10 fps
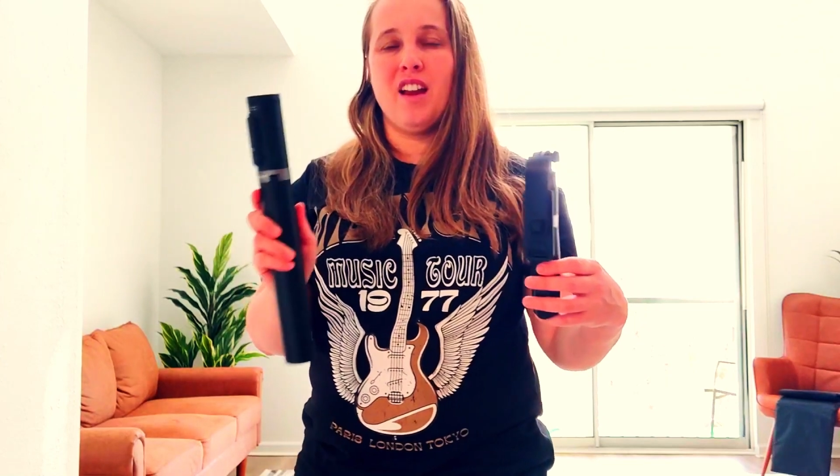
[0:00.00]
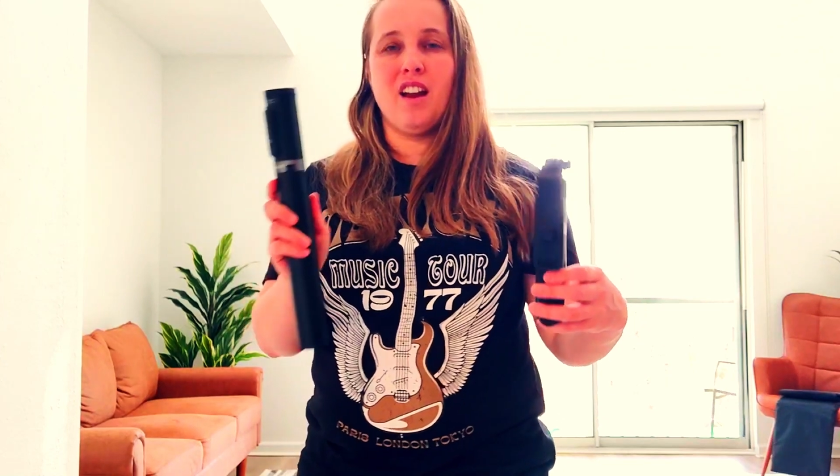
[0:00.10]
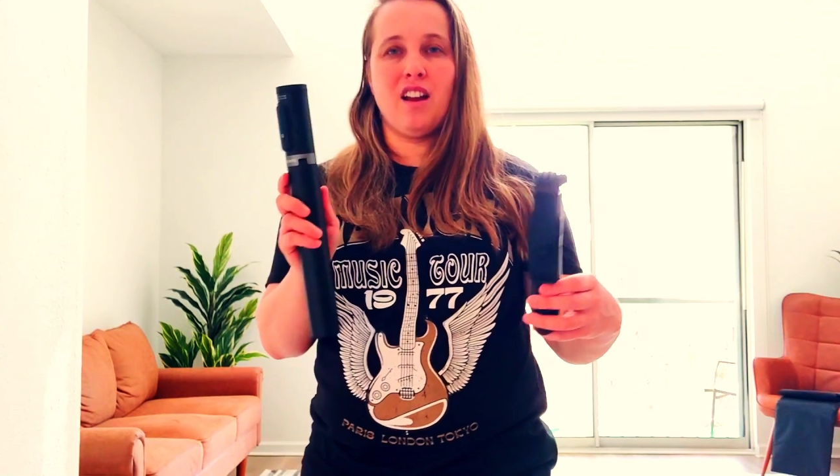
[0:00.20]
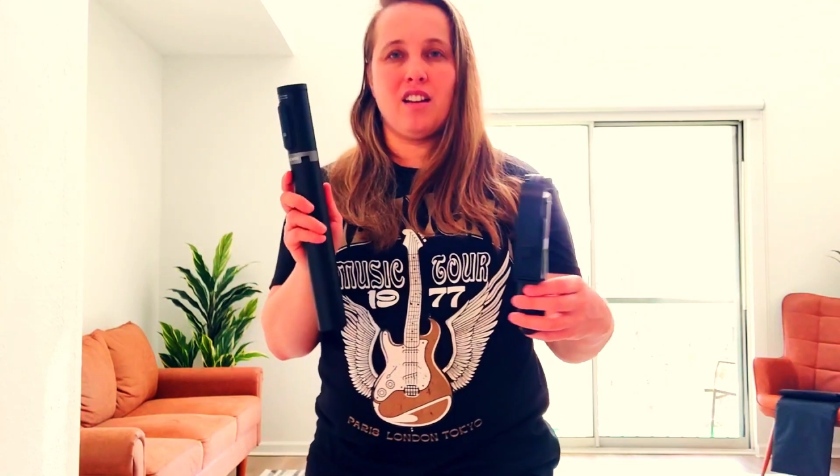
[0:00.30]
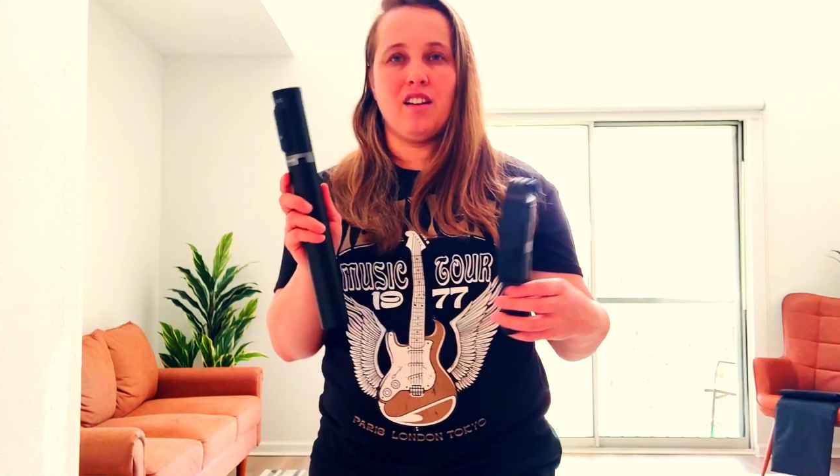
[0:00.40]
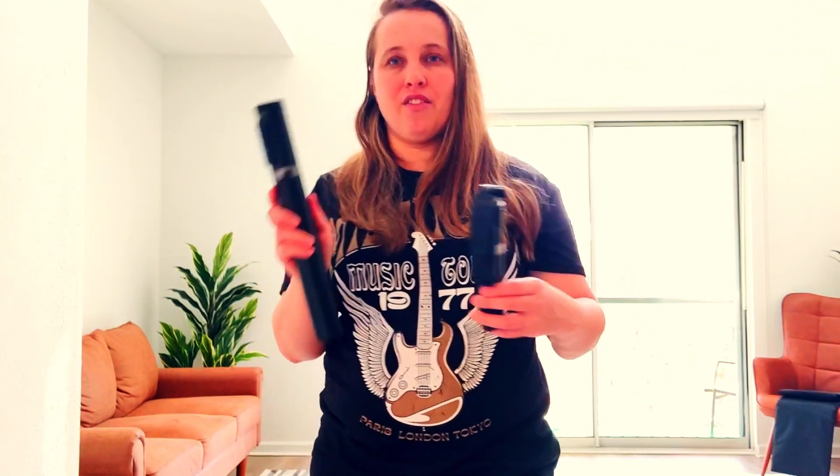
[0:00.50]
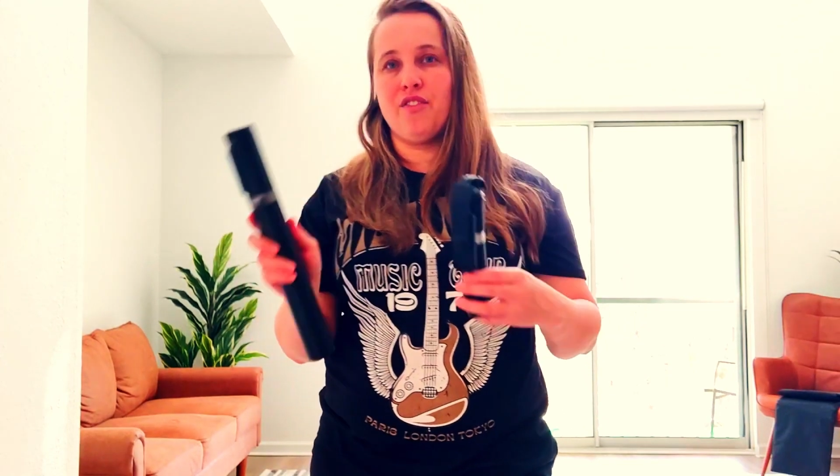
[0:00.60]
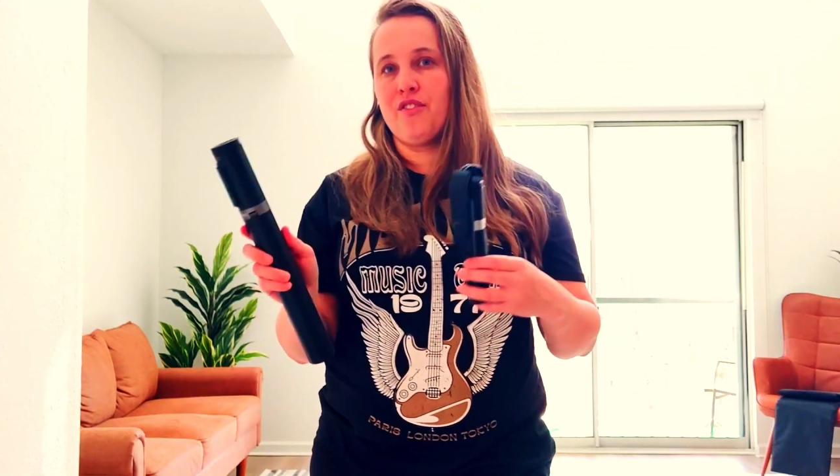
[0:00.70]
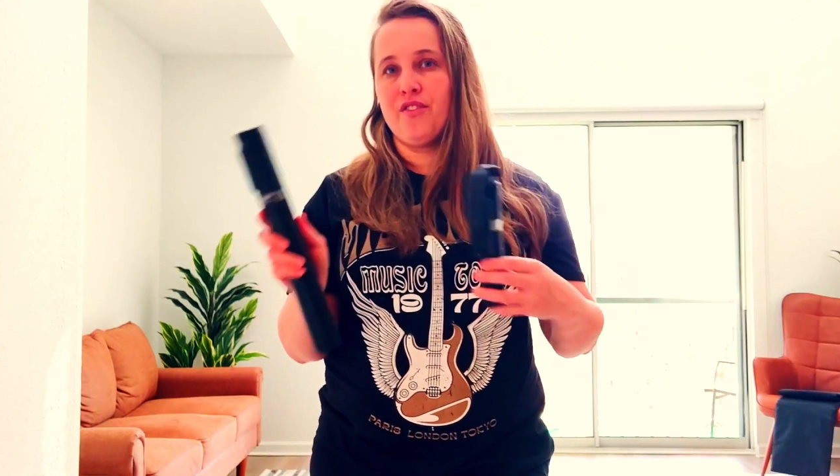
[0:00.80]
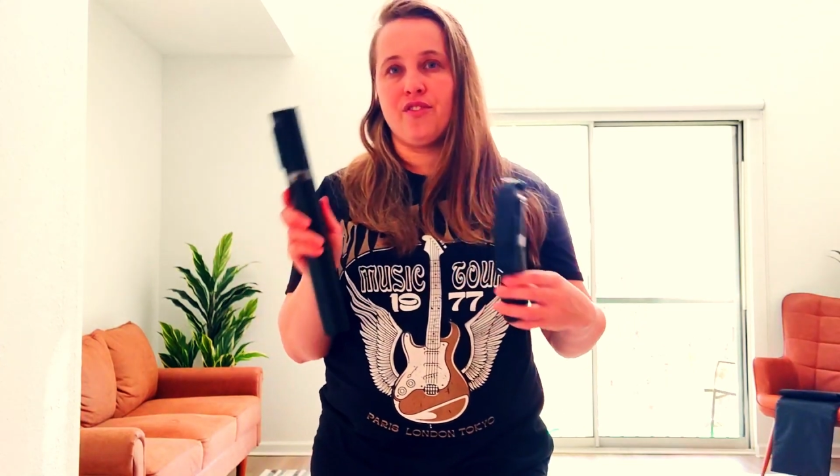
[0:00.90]
And
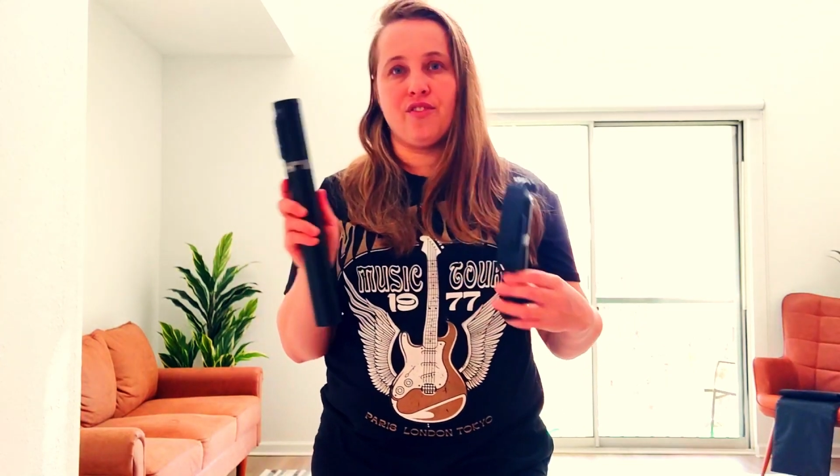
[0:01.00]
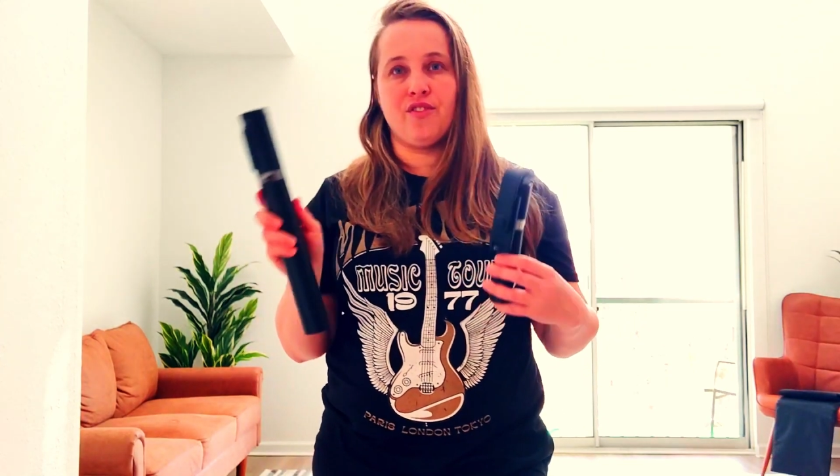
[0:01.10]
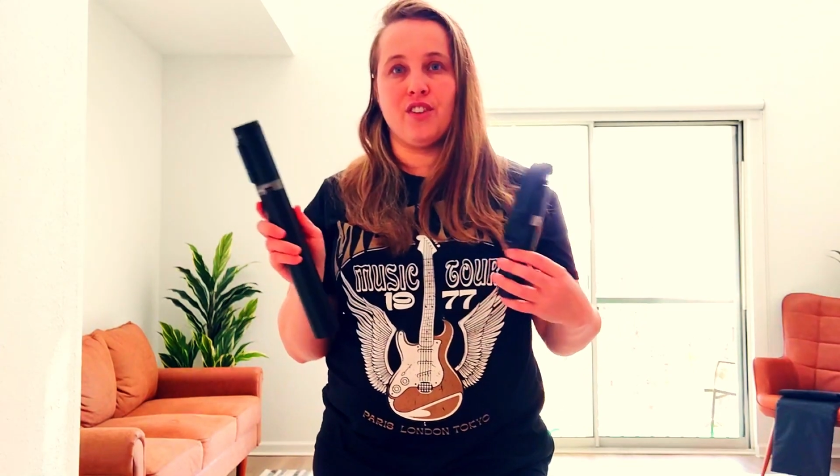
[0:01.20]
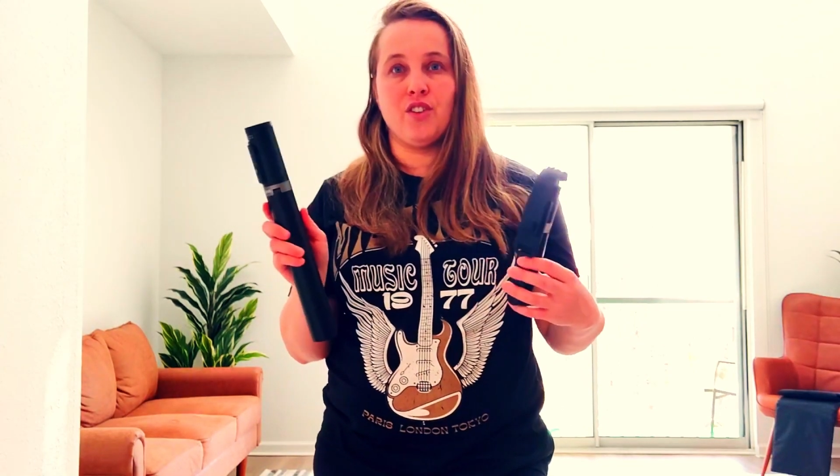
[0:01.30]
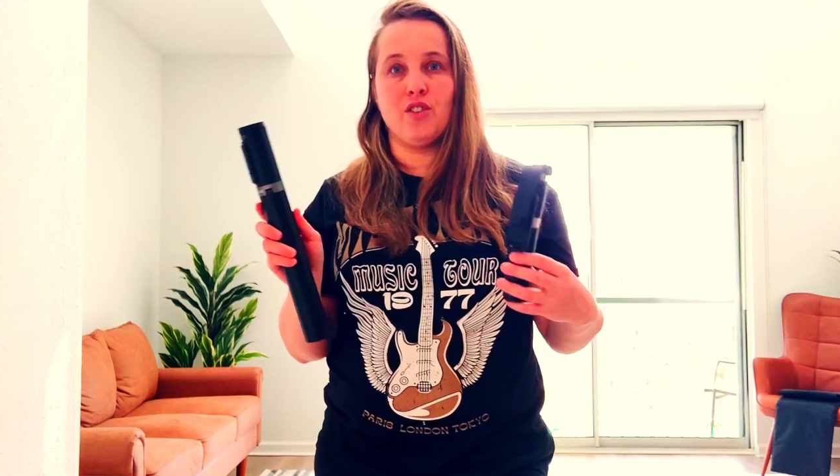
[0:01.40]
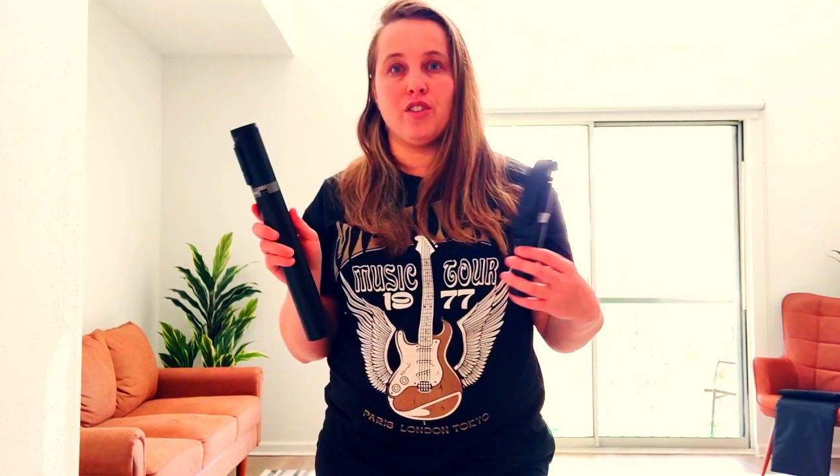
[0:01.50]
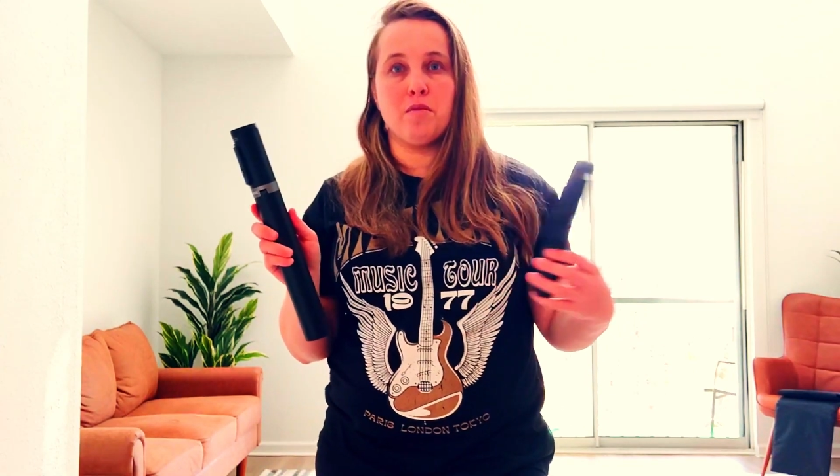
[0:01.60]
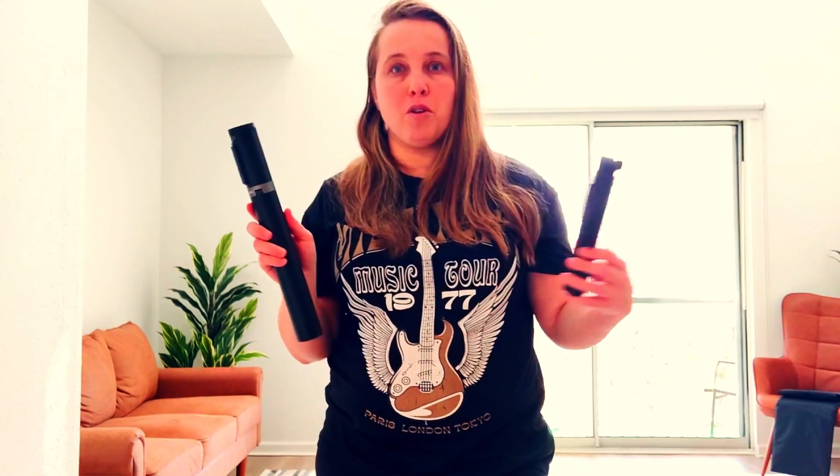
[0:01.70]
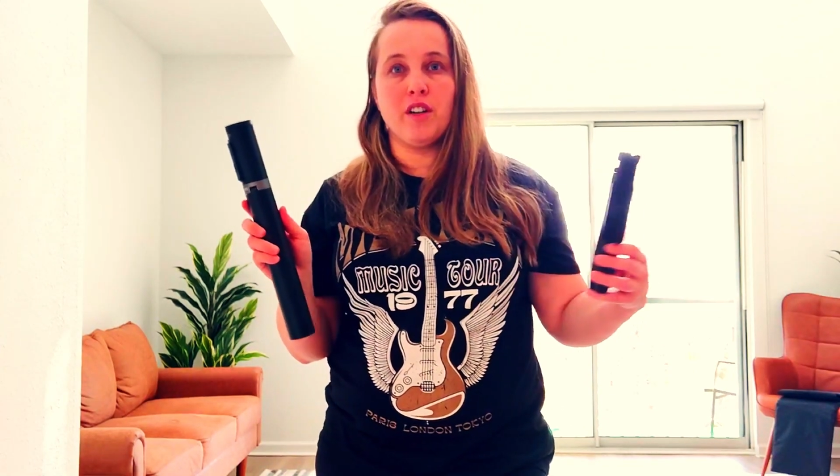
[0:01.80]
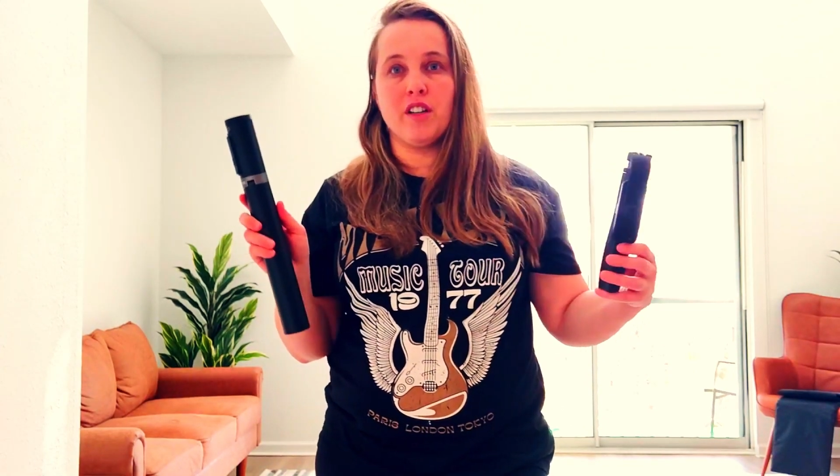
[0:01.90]
if you're in
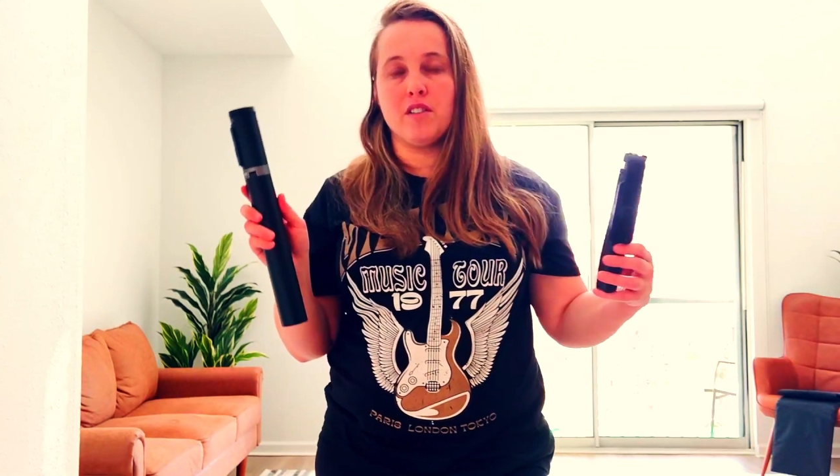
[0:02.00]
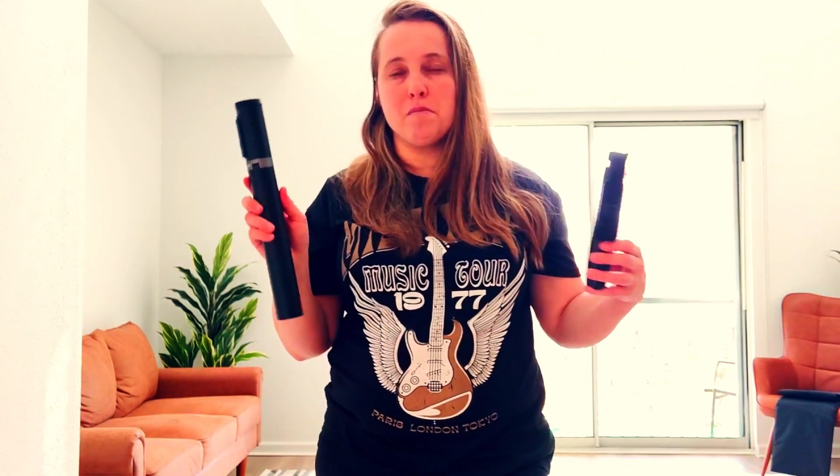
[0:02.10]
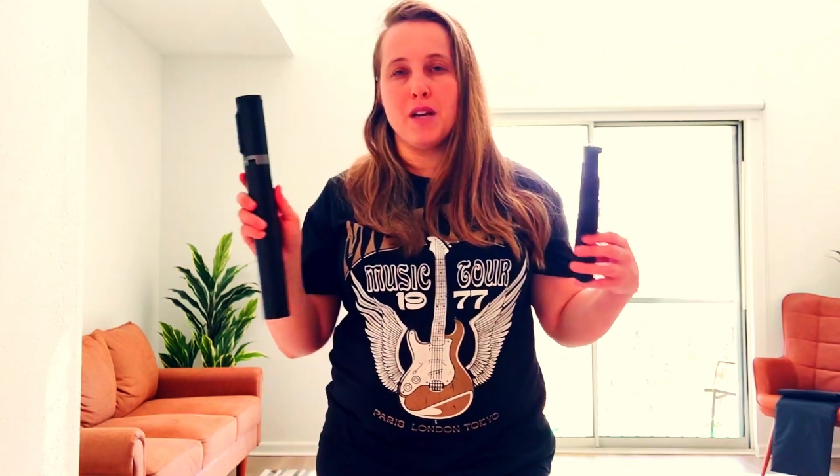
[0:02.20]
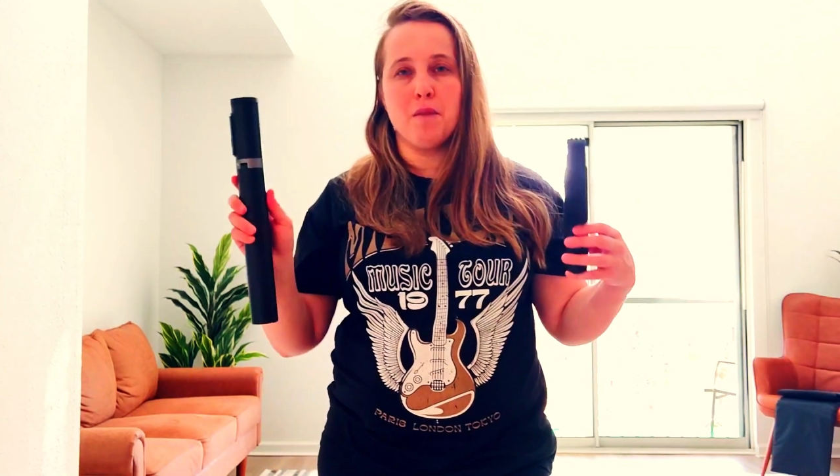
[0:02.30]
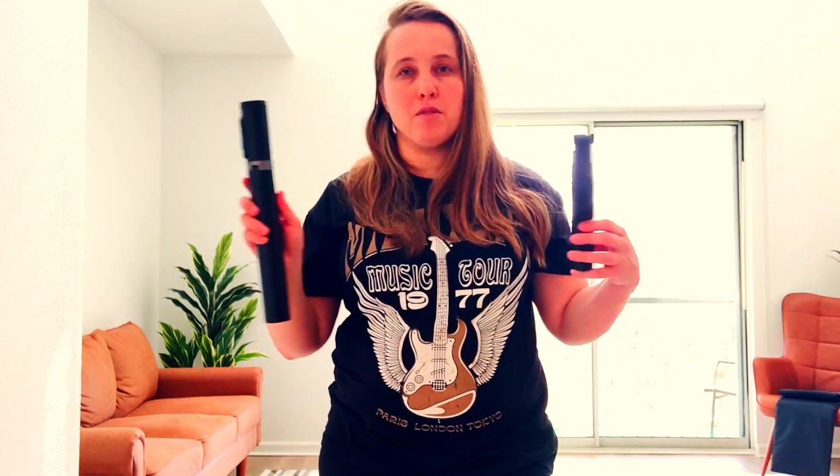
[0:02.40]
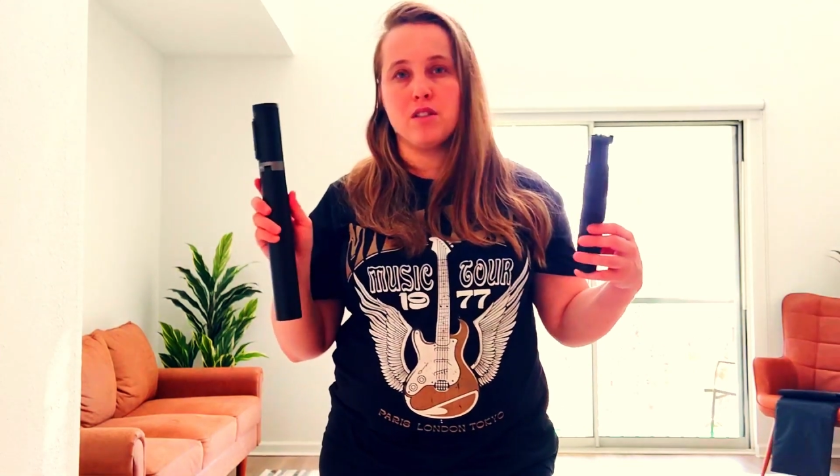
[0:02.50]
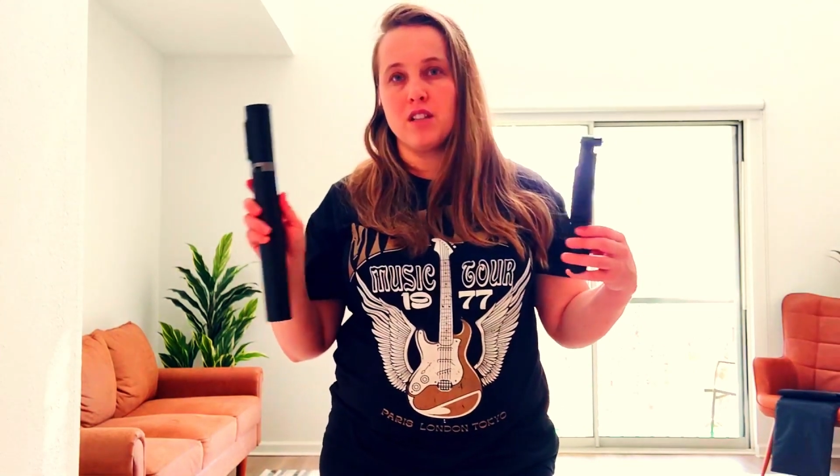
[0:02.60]
the market to be able